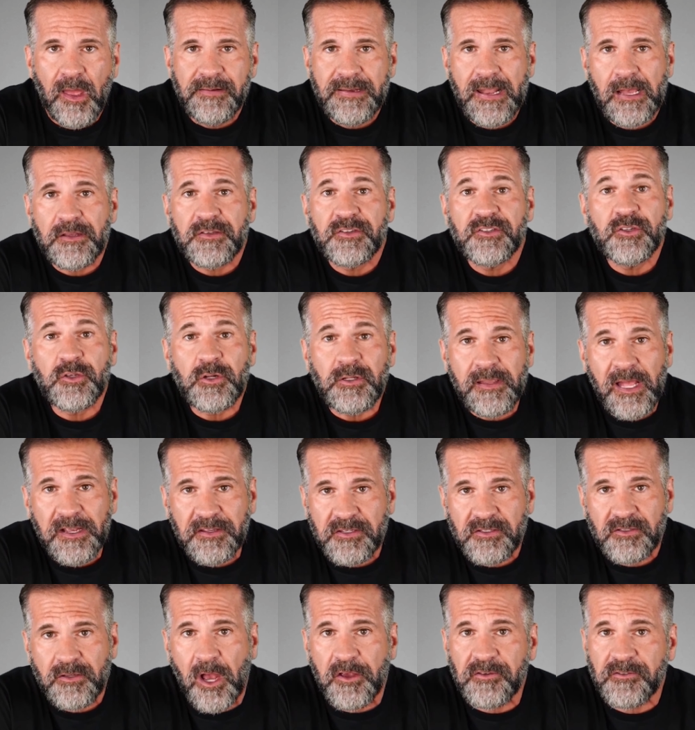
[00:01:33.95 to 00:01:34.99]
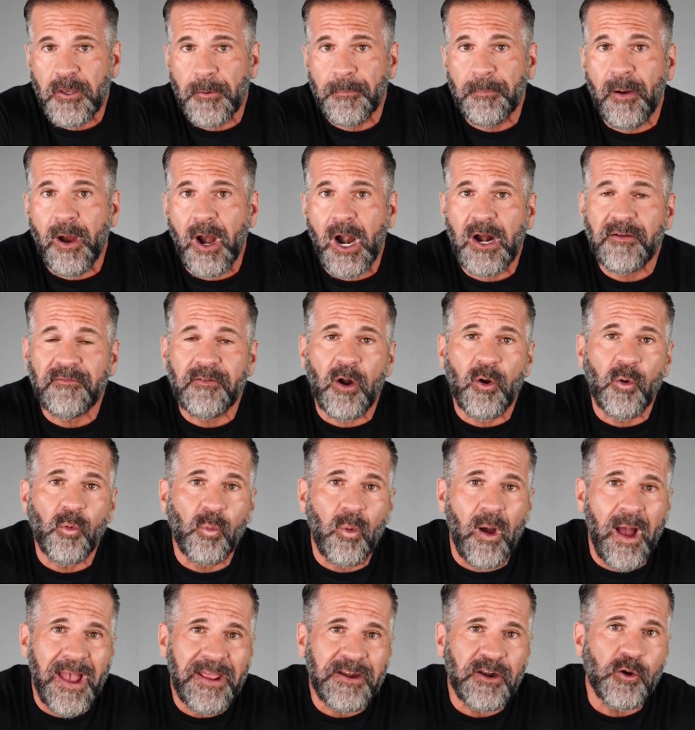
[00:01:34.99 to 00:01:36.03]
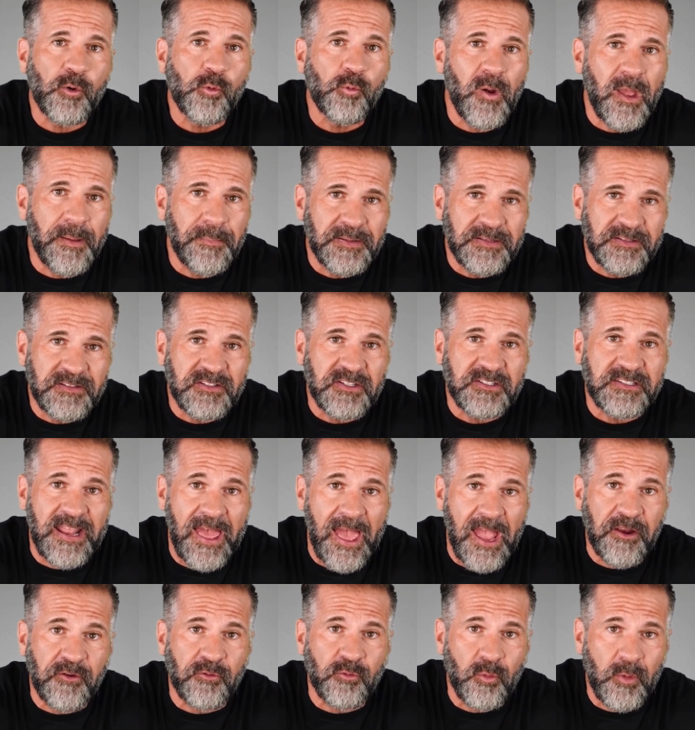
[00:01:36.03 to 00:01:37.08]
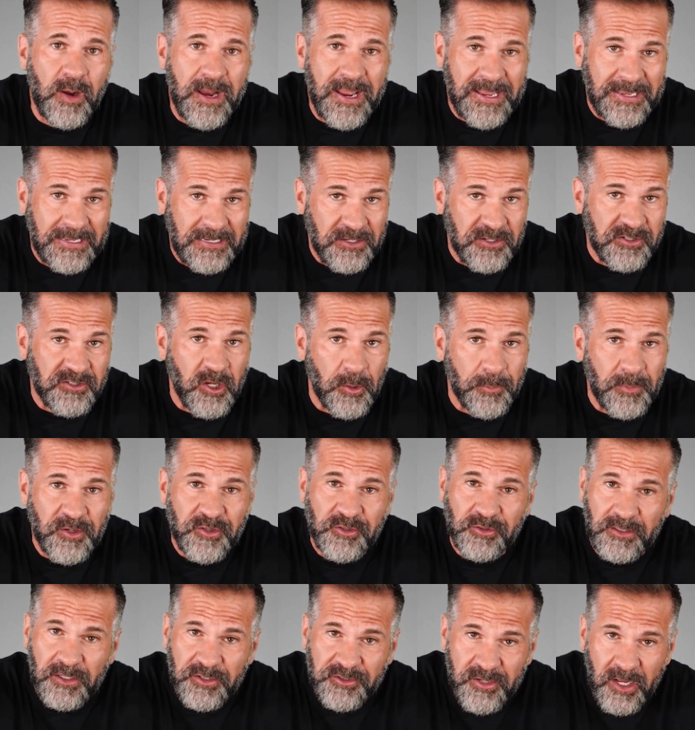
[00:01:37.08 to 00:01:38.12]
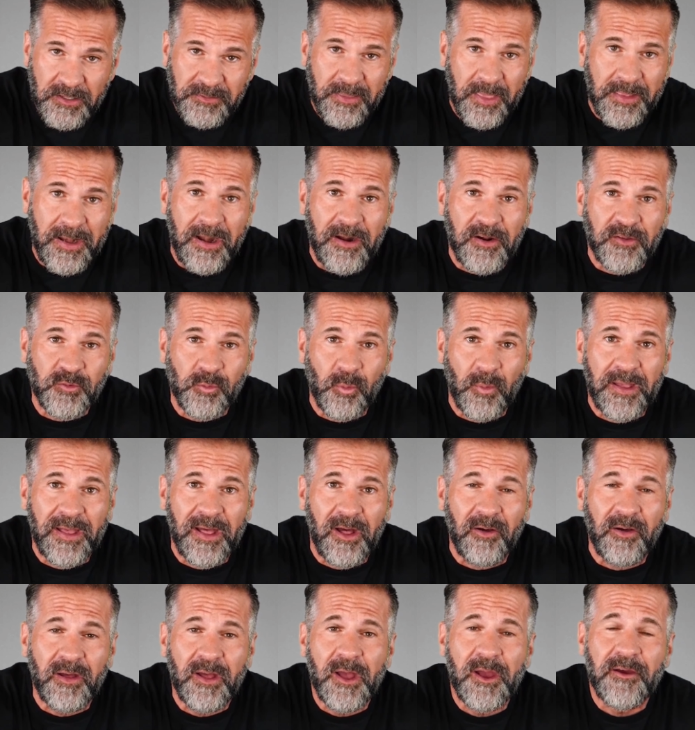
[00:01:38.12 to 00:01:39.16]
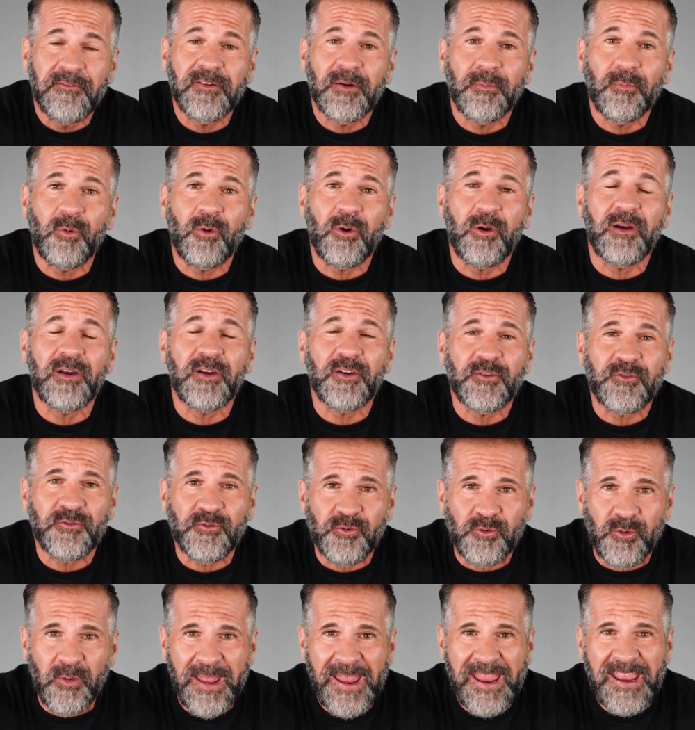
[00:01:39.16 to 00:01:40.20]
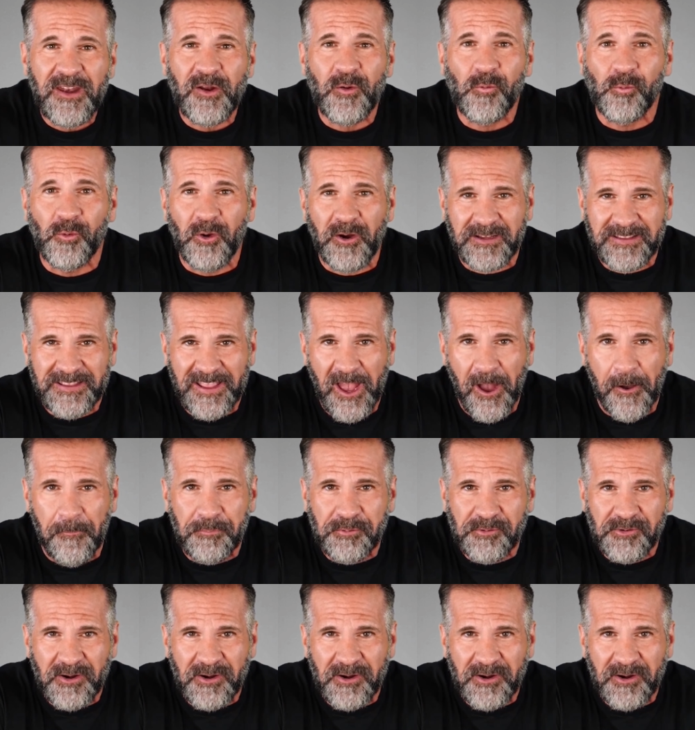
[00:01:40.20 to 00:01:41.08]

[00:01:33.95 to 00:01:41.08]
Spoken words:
Now, Sutolex is also part of our wider women's stack range, so be sure to check that out as well for more great workout